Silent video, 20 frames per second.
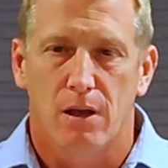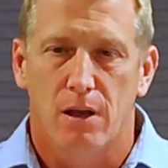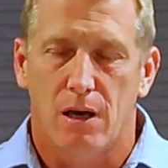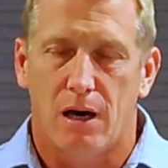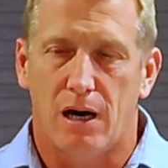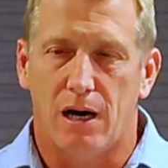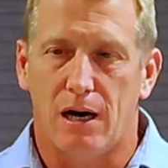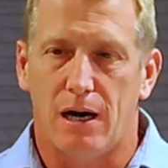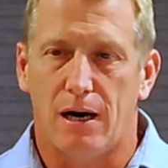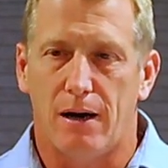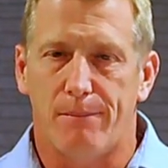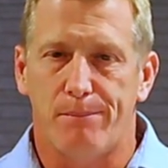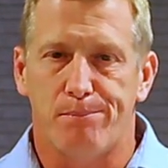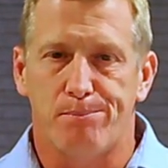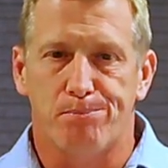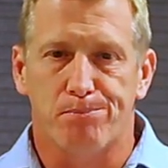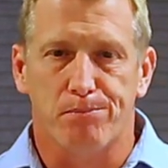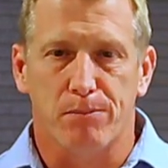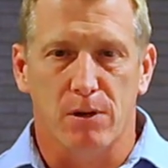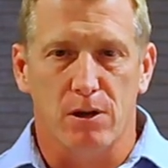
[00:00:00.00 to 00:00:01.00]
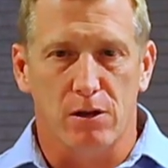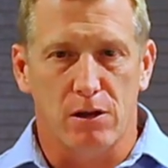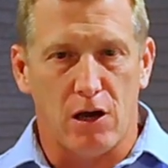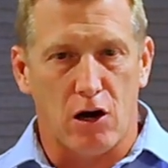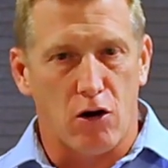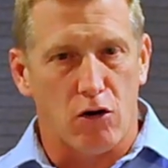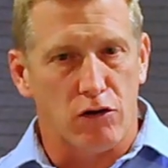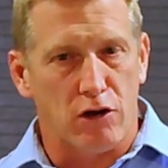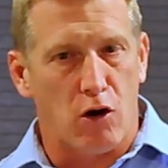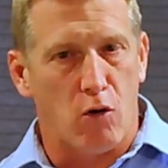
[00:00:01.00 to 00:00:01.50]
um,
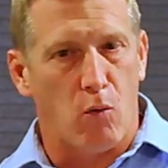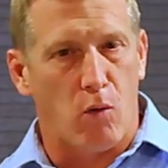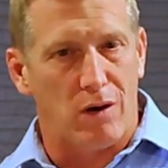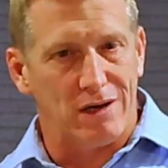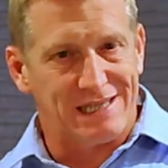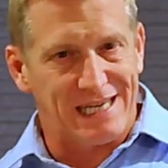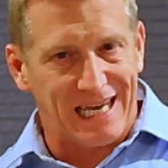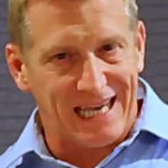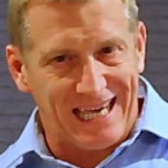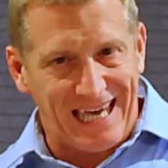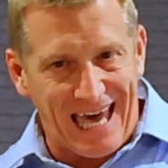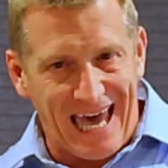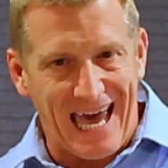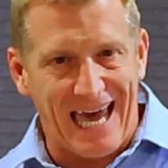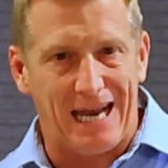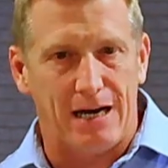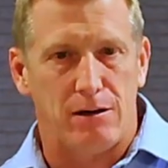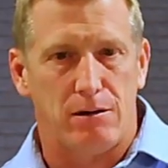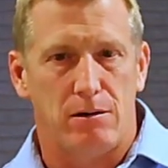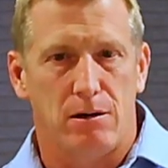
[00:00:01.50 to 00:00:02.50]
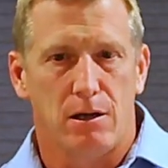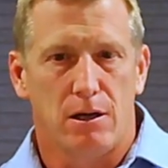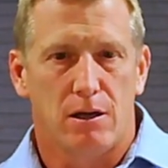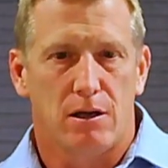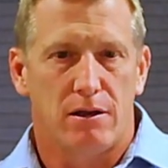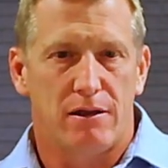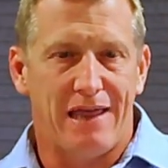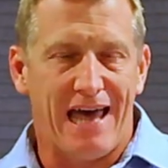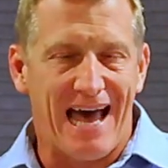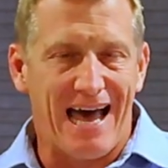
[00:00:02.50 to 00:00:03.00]
there, there was again
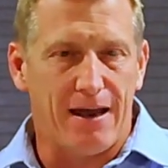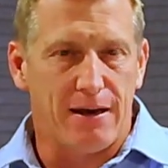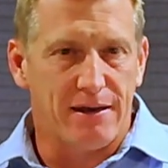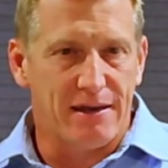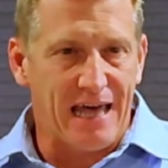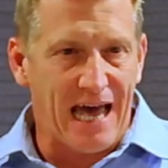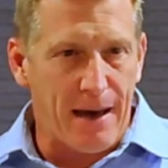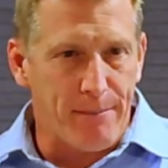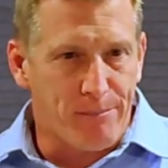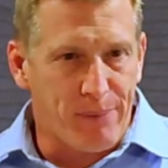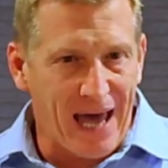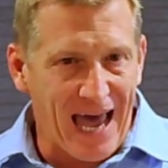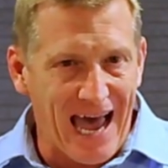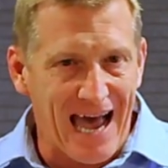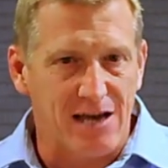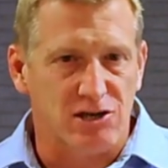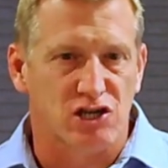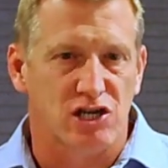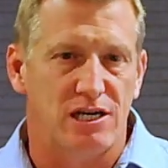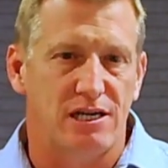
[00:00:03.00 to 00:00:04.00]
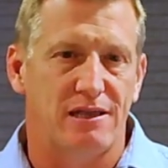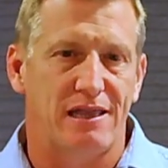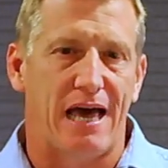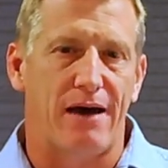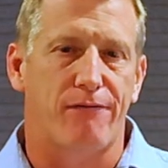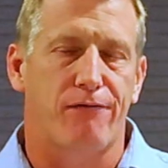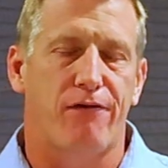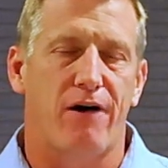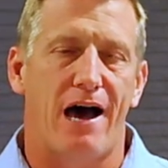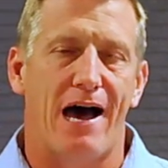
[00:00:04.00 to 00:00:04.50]
that, that passion and
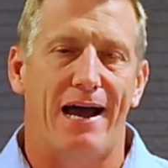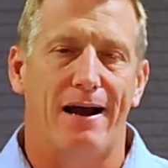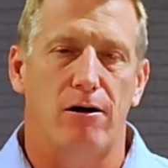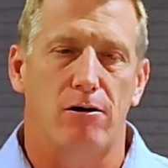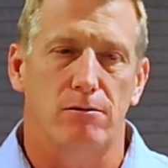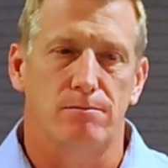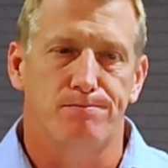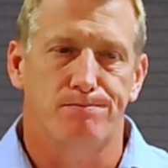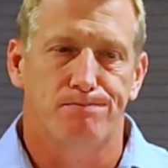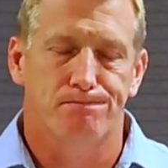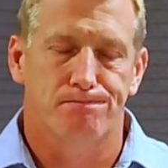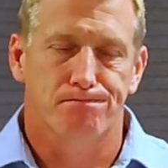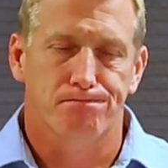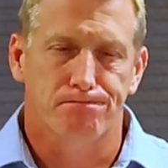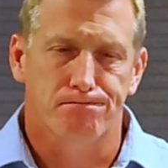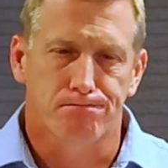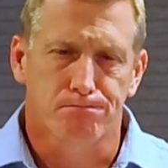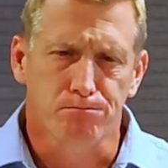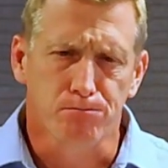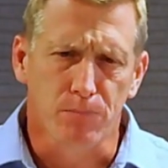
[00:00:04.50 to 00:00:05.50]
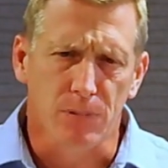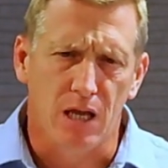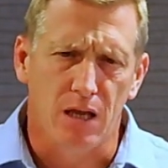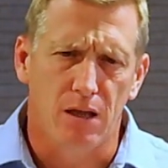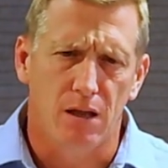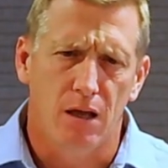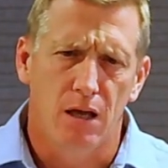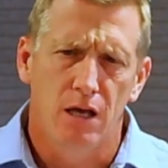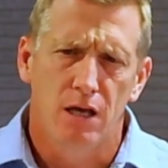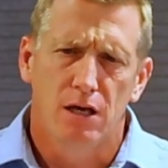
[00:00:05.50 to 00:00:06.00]
that fire.
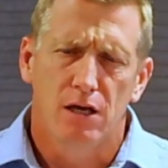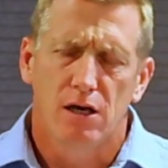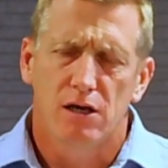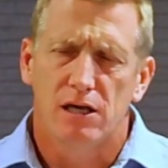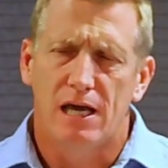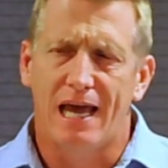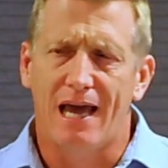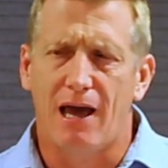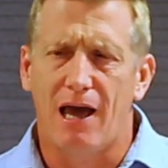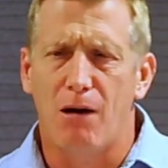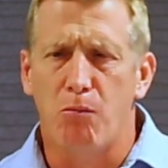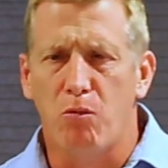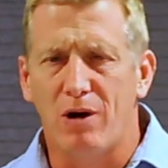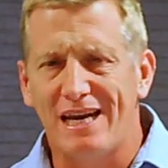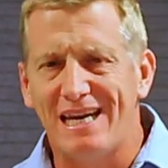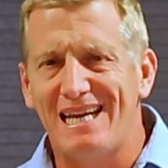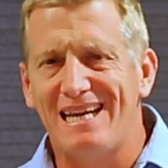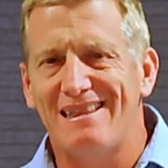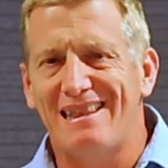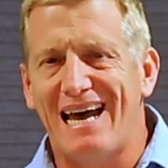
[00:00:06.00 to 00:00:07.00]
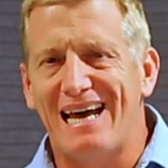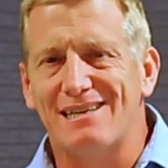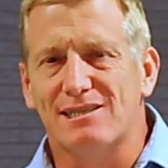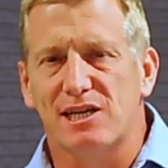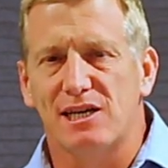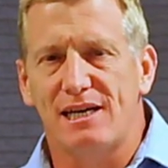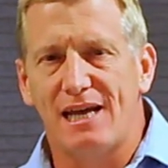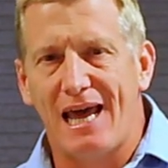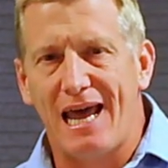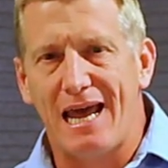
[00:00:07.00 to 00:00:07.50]
And, and we need that
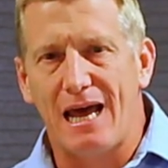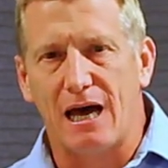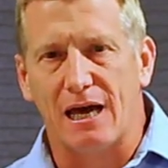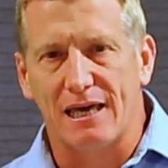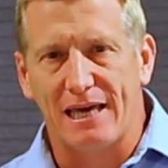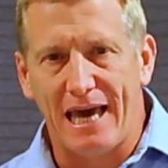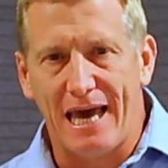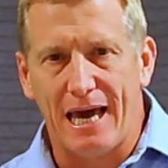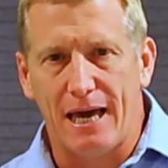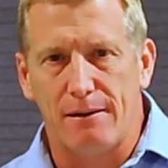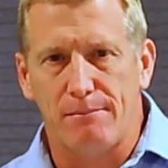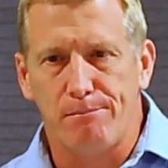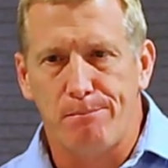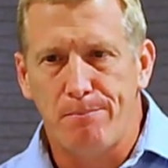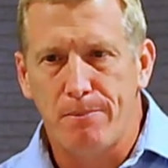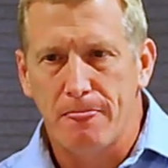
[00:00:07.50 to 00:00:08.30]
today again.